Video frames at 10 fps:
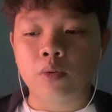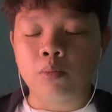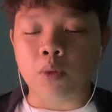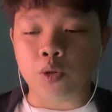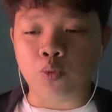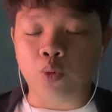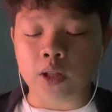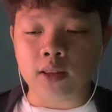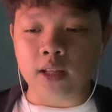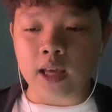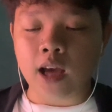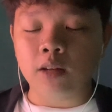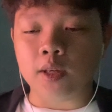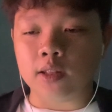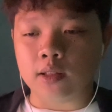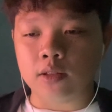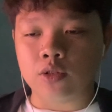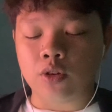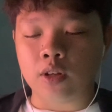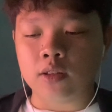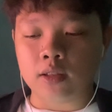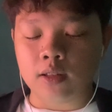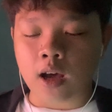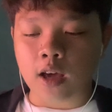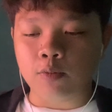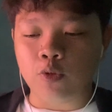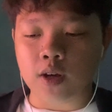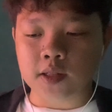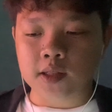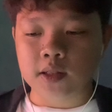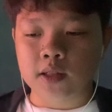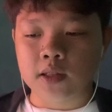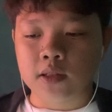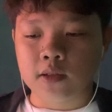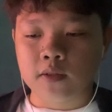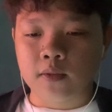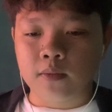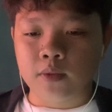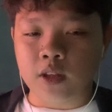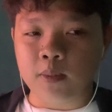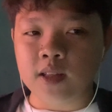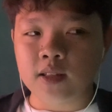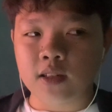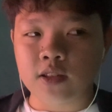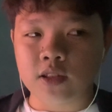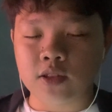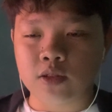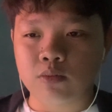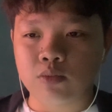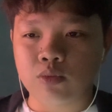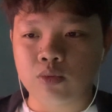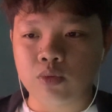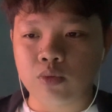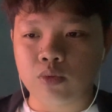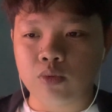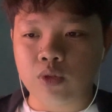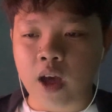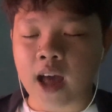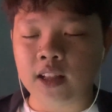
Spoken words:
But what the anime did during at the time was they basically just had